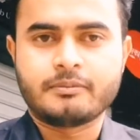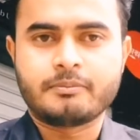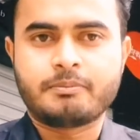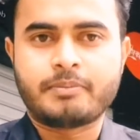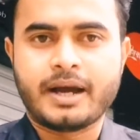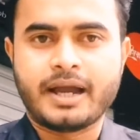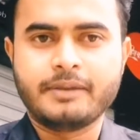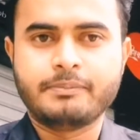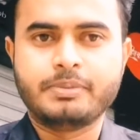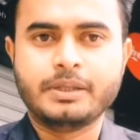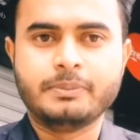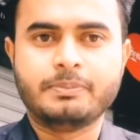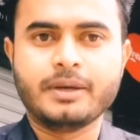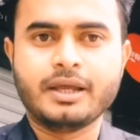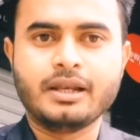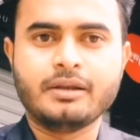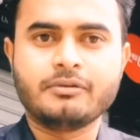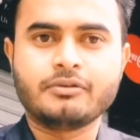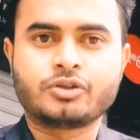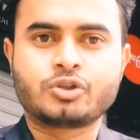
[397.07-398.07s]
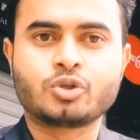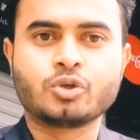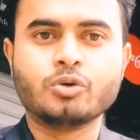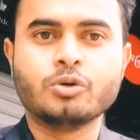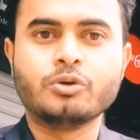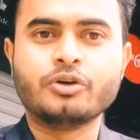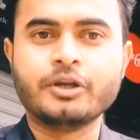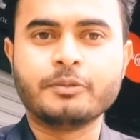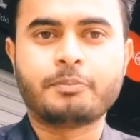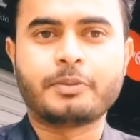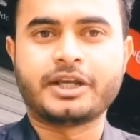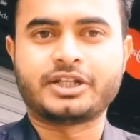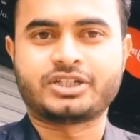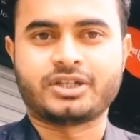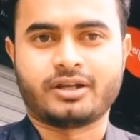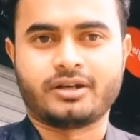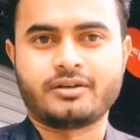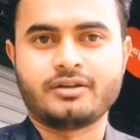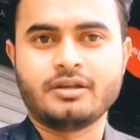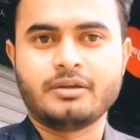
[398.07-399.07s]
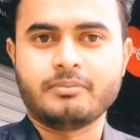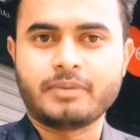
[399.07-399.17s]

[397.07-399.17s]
by people through repression,